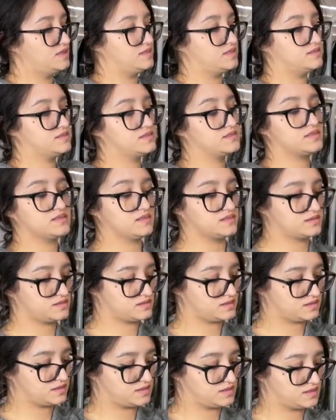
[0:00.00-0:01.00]
This is
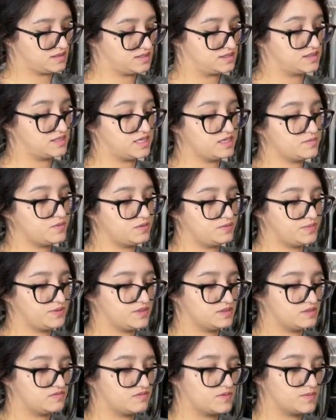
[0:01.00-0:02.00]
a, a sample
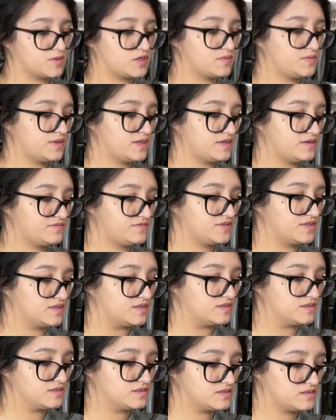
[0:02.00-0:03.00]
piece from Urban
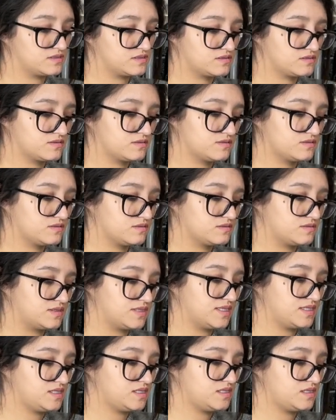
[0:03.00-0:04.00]
Outfitters,
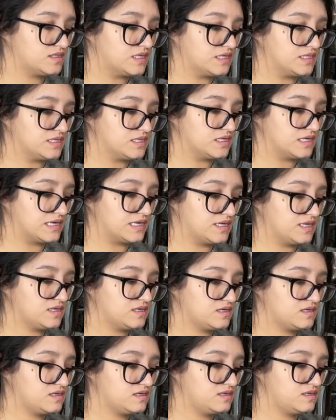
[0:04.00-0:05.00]
19.99,
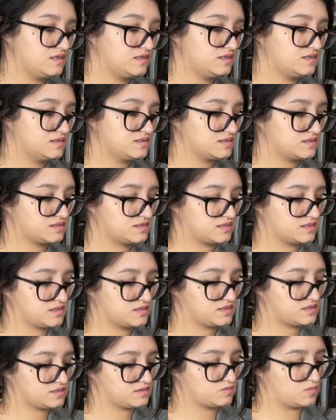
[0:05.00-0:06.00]

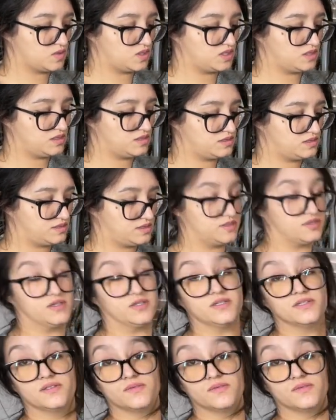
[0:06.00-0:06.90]
size small, or uh,